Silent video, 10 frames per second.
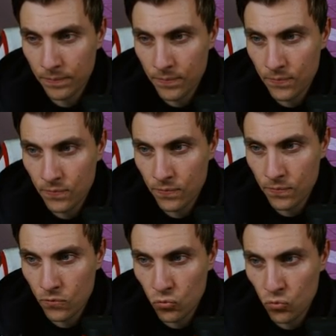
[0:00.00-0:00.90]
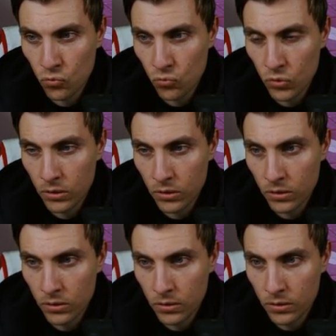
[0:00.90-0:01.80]

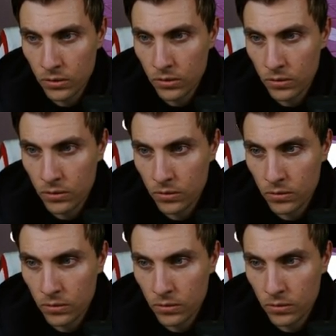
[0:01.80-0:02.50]
No one is speaking in this clip.